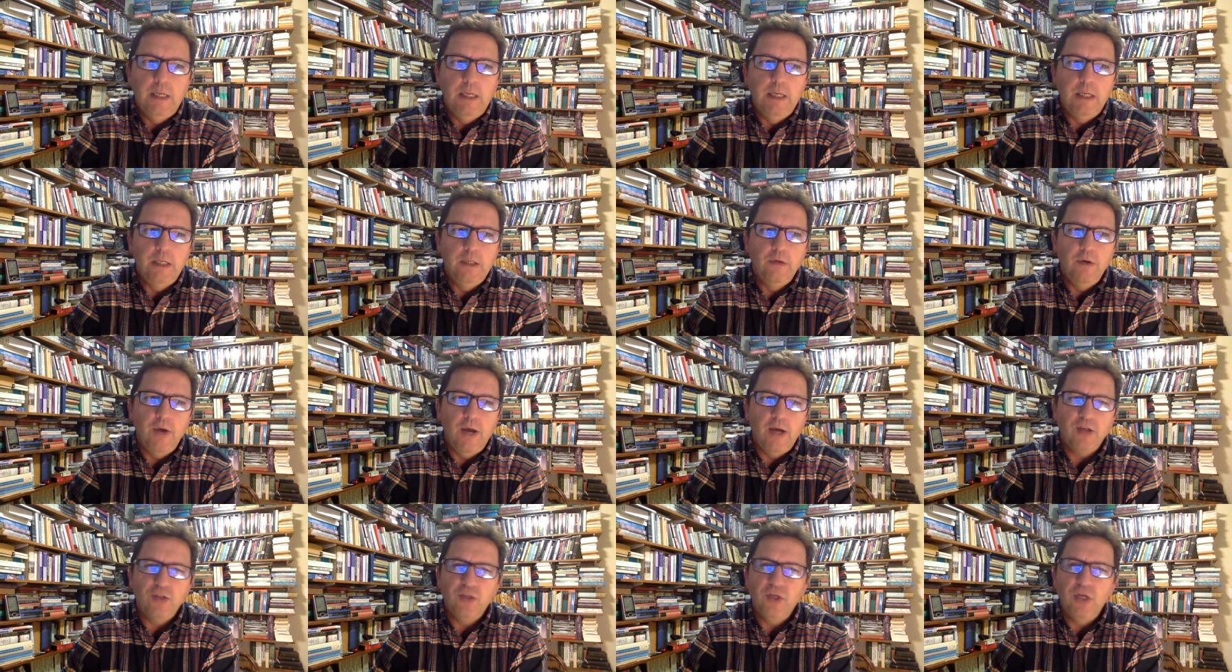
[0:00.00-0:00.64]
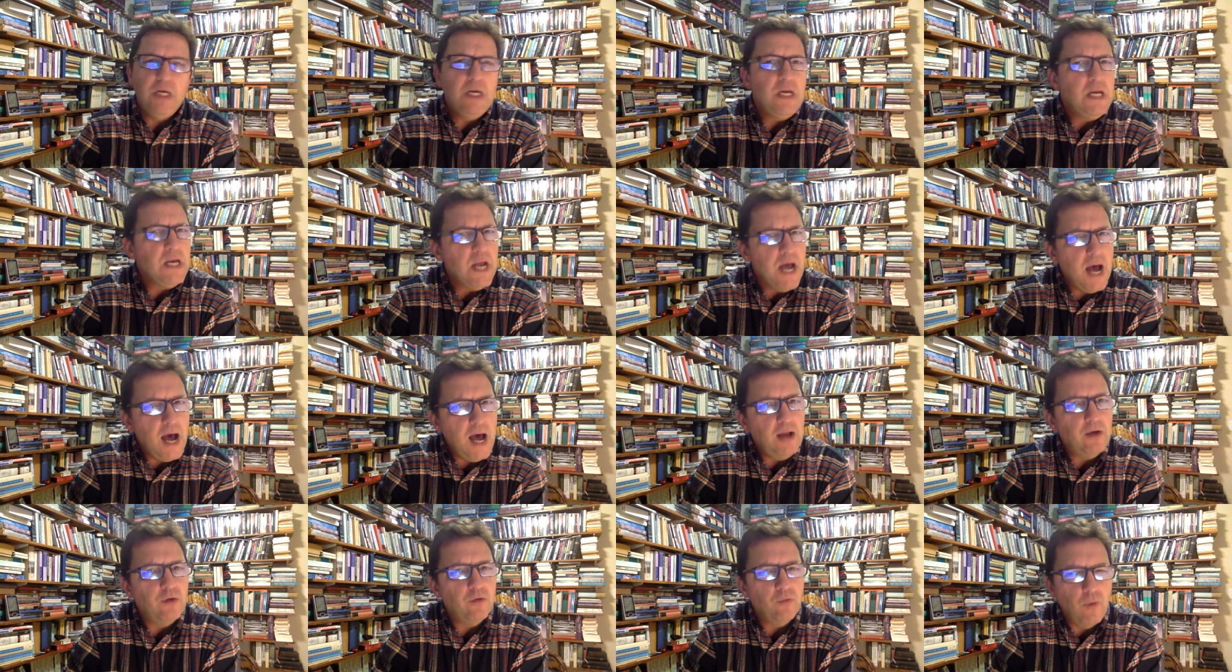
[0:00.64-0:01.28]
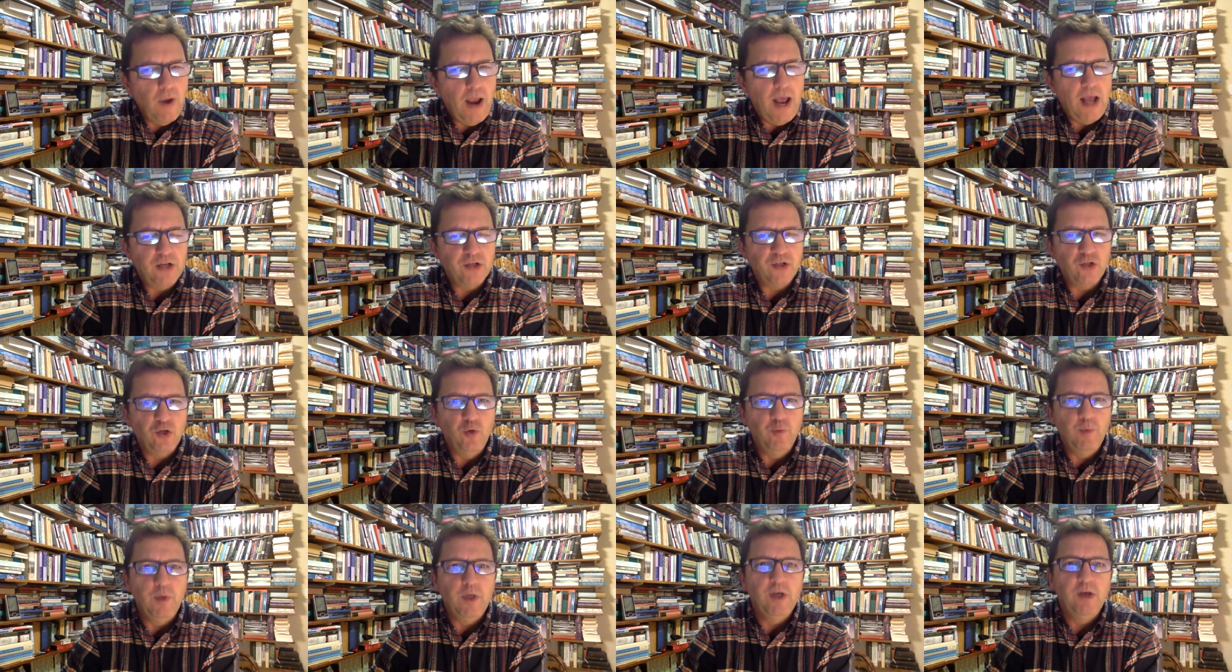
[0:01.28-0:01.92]
you're actually not
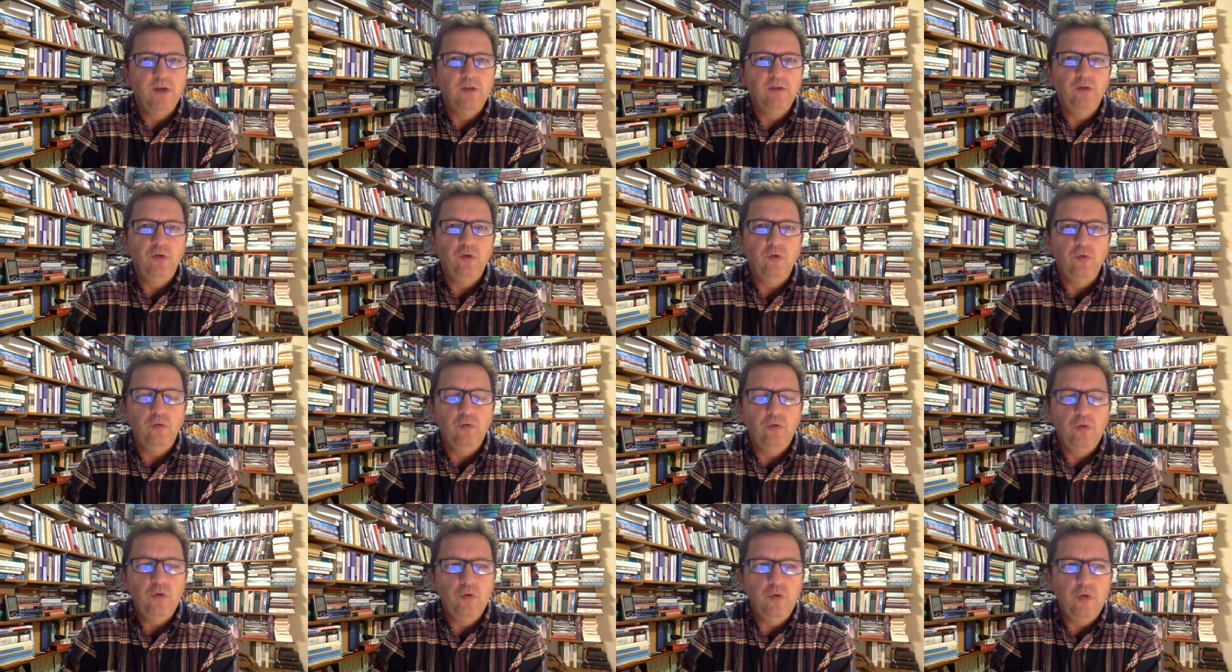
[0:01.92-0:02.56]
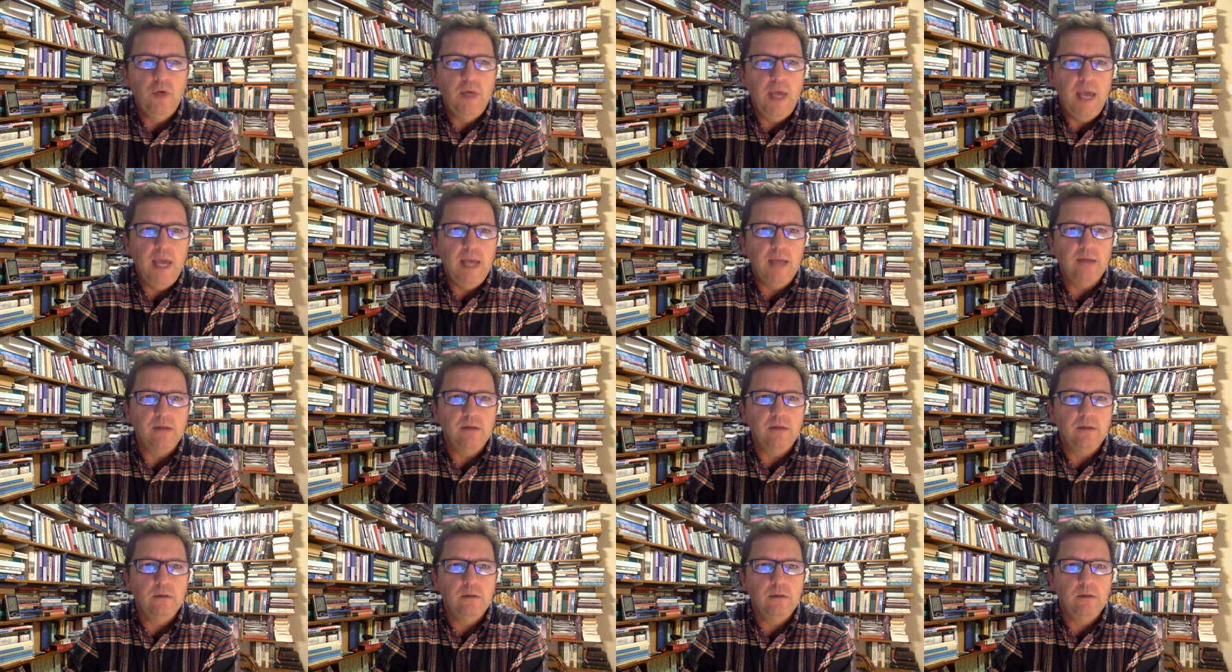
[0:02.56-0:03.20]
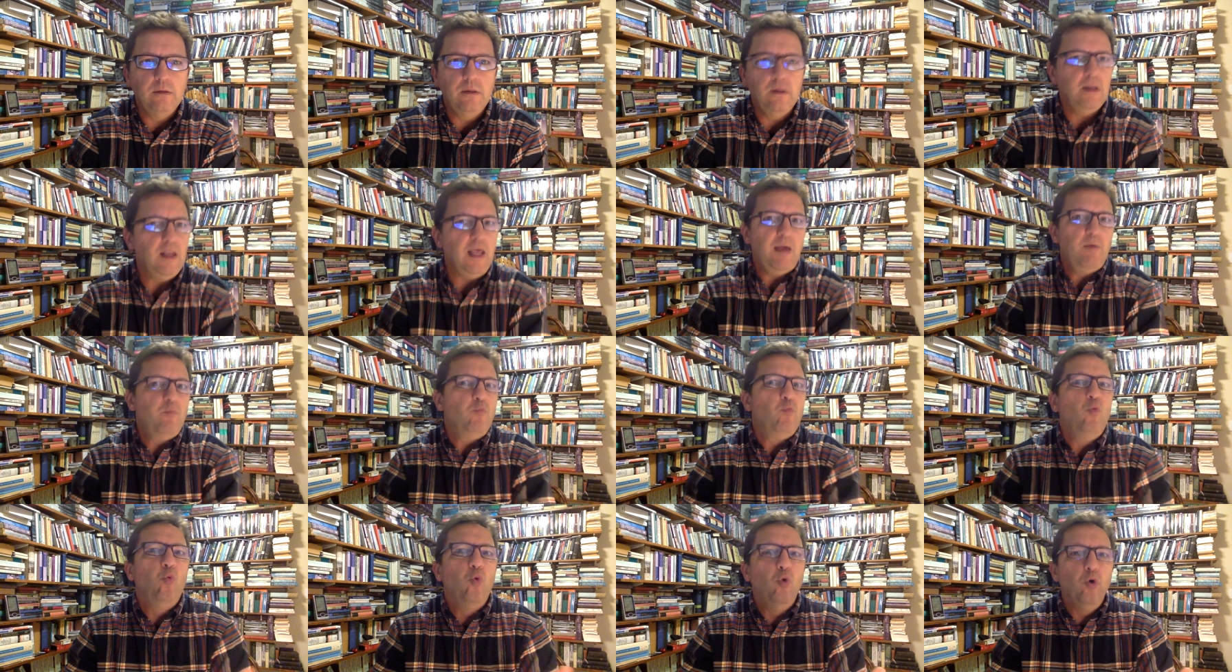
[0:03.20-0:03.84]
rational because you can't
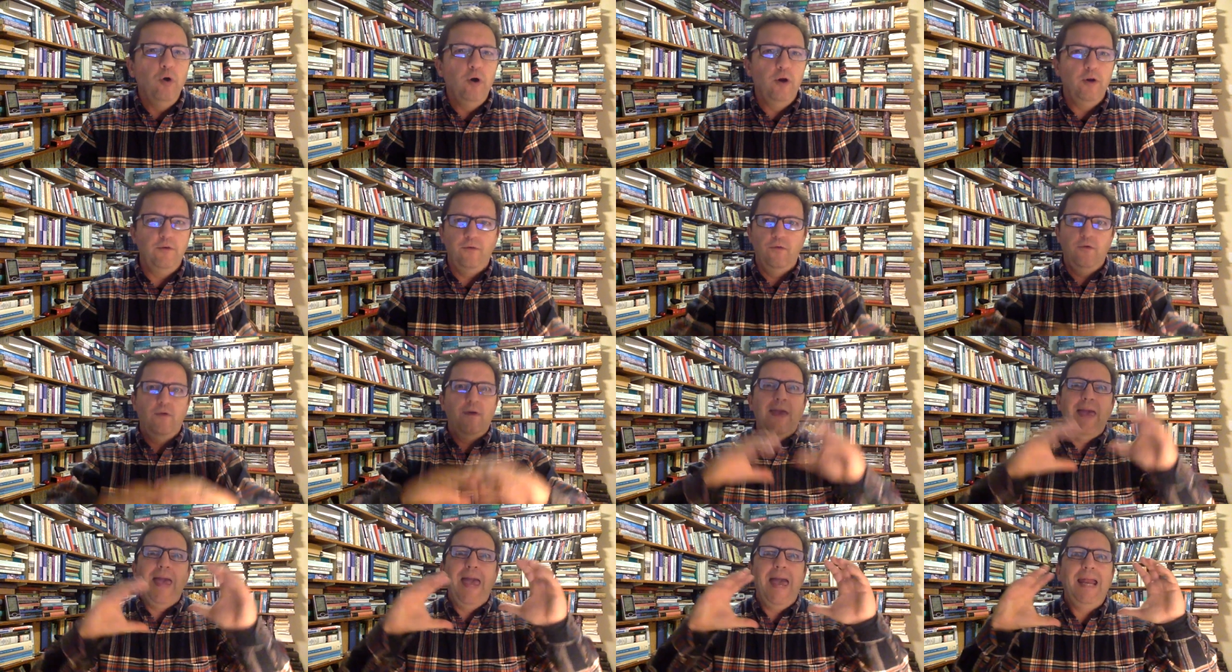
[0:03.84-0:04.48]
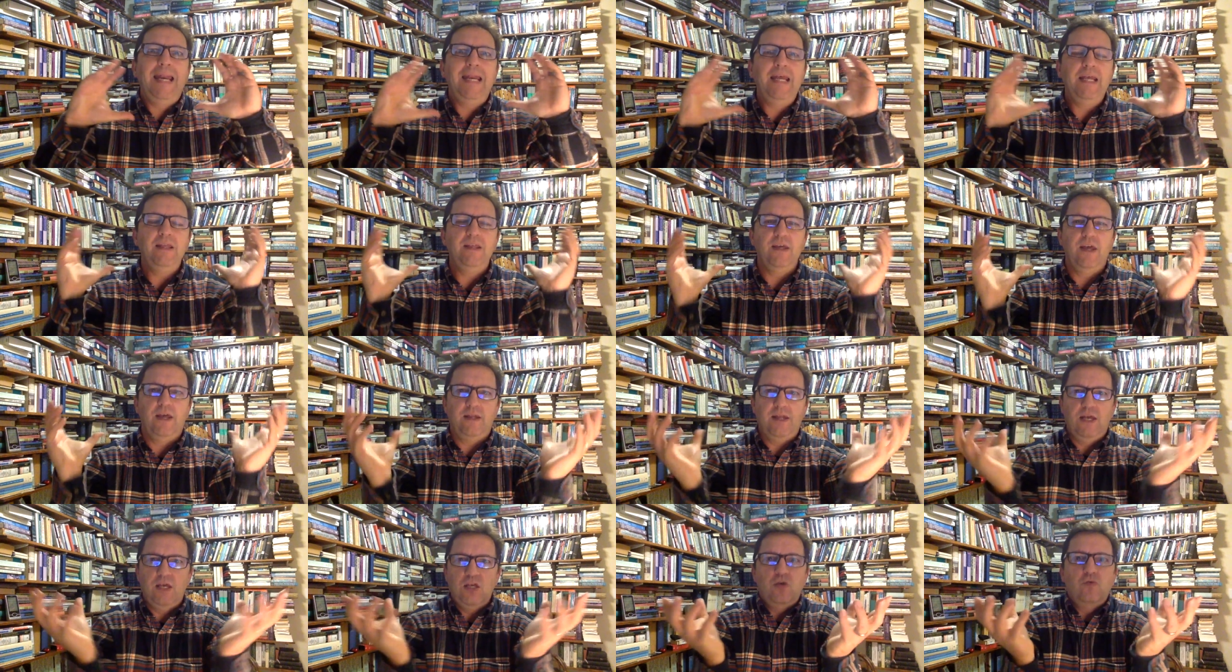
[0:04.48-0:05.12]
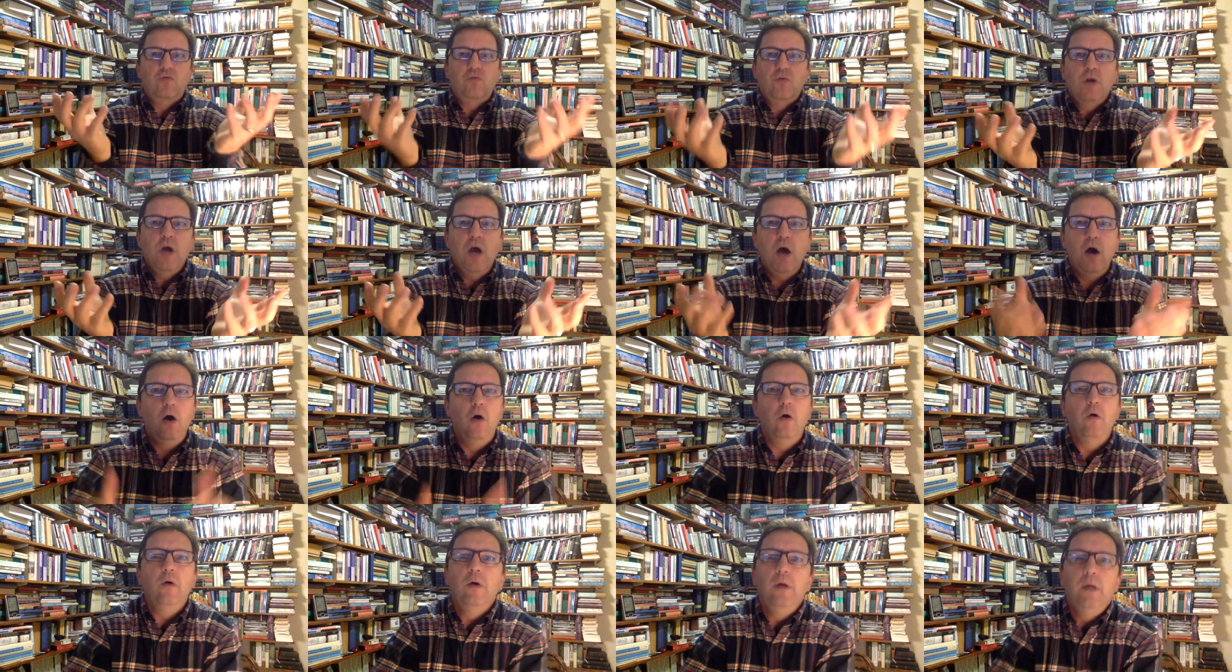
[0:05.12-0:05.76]
claim warrant for anything that you
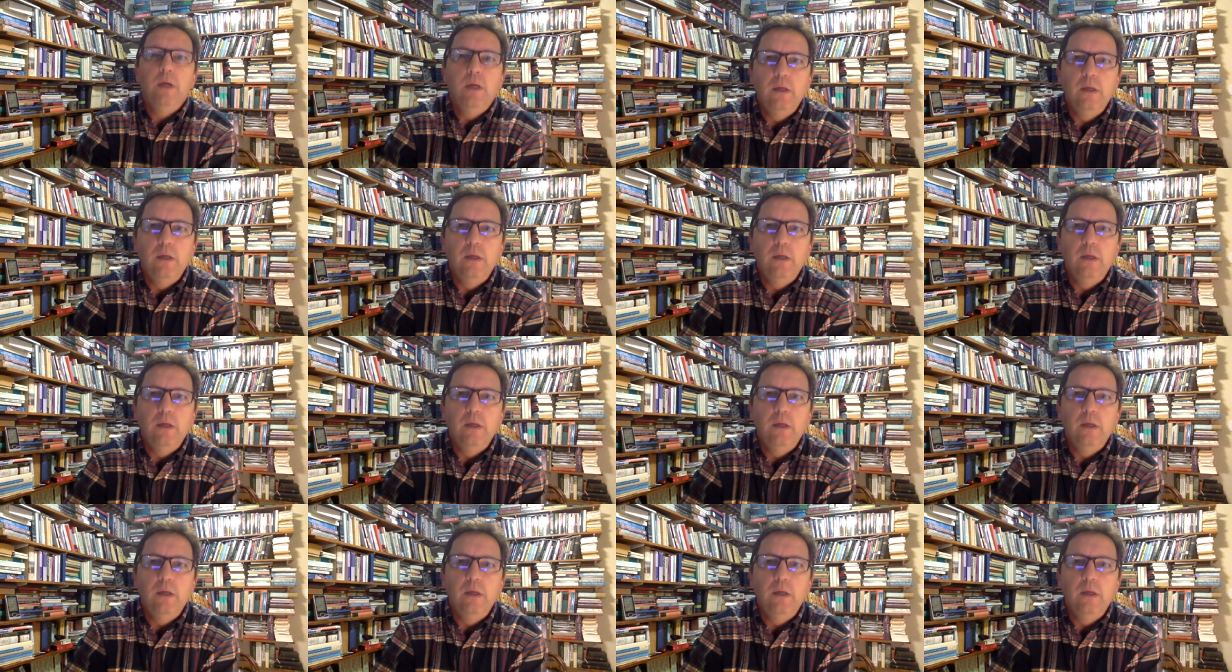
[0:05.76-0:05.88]
know